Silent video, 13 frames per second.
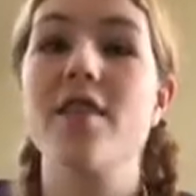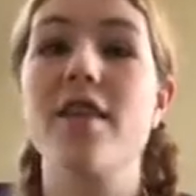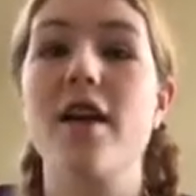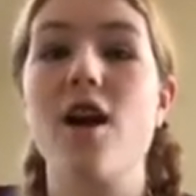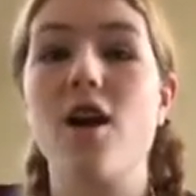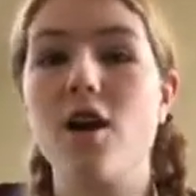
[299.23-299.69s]

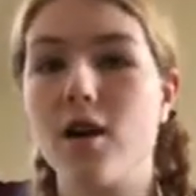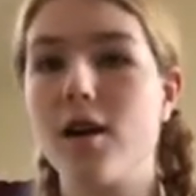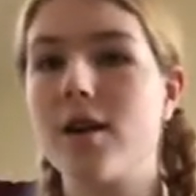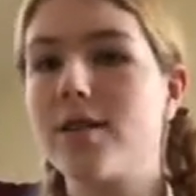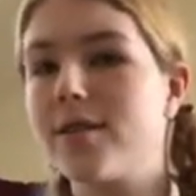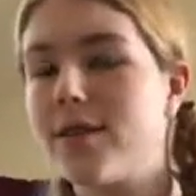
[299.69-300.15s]
they
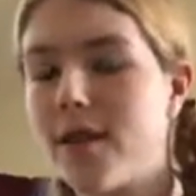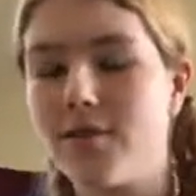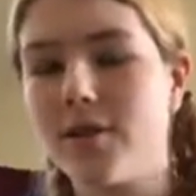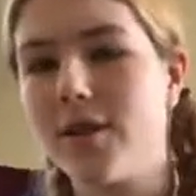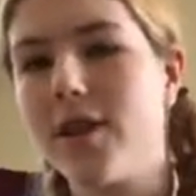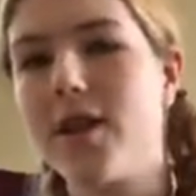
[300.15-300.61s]
are
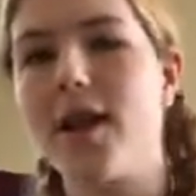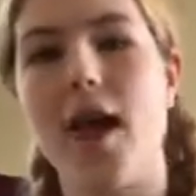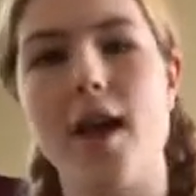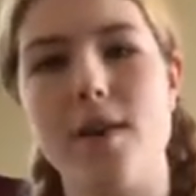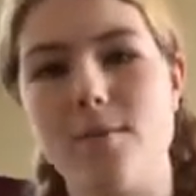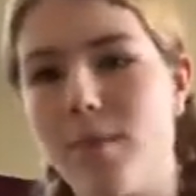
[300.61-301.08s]
definitely
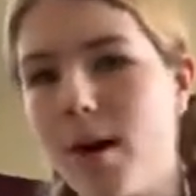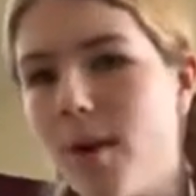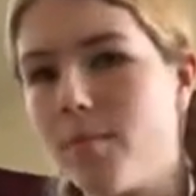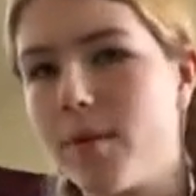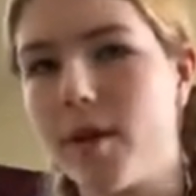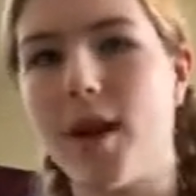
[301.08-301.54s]
a
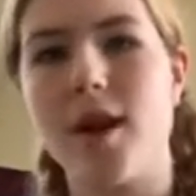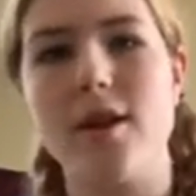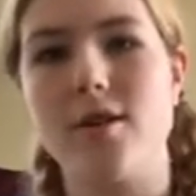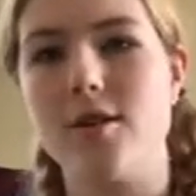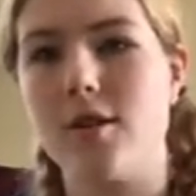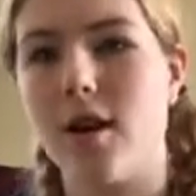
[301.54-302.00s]
puppy and
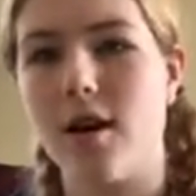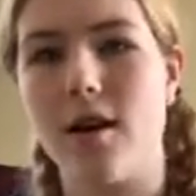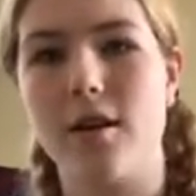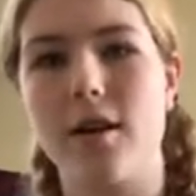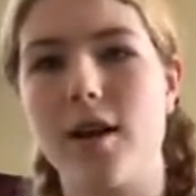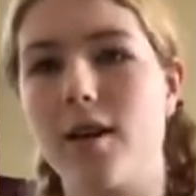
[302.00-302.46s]
a
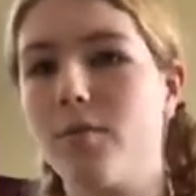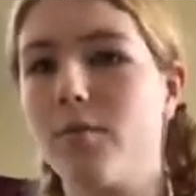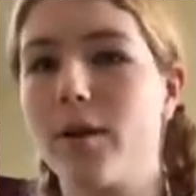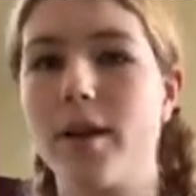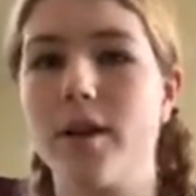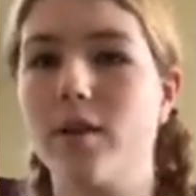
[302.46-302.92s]
dog and a
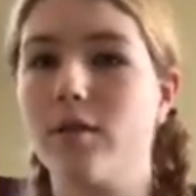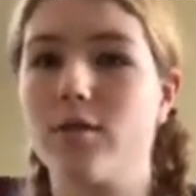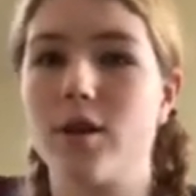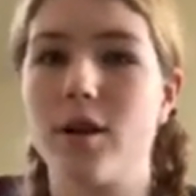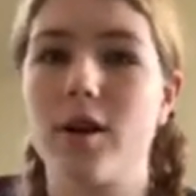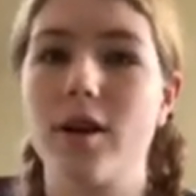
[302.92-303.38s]
regular
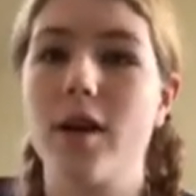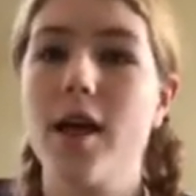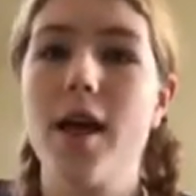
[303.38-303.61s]
dog